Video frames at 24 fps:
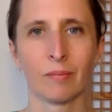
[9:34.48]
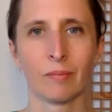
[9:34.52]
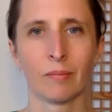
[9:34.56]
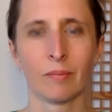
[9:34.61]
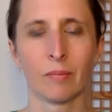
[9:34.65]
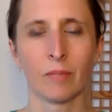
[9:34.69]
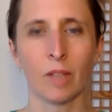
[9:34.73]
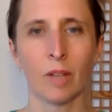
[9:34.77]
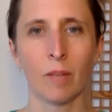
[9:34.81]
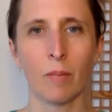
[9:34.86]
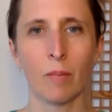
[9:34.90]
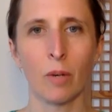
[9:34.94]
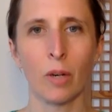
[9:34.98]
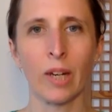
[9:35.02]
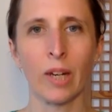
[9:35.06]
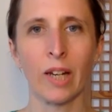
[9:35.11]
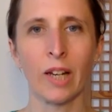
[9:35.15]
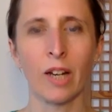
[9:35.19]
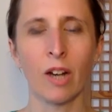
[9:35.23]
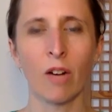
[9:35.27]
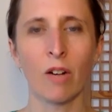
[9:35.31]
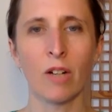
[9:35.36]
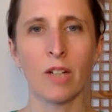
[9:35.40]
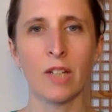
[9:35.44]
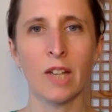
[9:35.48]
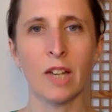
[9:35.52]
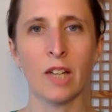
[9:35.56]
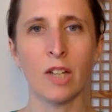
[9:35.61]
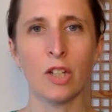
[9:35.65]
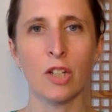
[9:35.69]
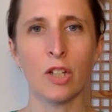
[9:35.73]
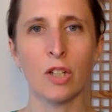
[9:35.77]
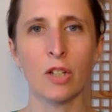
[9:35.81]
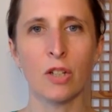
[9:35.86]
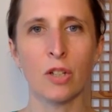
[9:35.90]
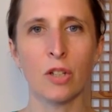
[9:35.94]
Then bringing our
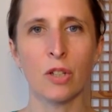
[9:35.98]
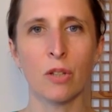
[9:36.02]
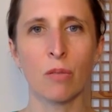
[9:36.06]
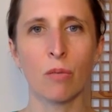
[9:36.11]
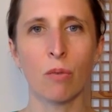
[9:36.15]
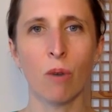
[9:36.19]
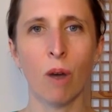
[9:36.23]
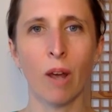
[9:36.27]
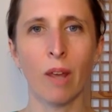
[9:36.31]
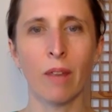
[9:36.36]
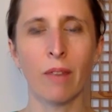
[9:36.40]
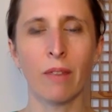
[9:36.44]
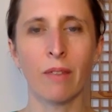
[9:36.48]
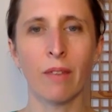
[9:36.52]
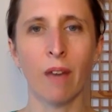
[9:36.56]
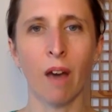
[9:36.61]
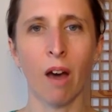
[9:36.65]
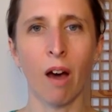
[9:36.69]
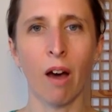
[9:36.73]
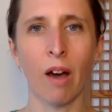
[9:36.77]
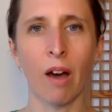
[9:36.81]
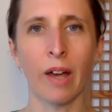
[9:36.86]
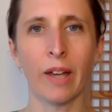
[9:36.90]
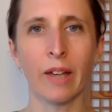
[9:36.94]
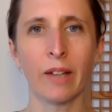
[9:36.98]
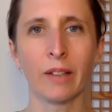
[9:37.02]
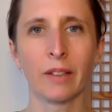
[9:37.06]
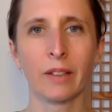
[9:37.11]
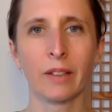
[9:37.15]
attention to the right thigh,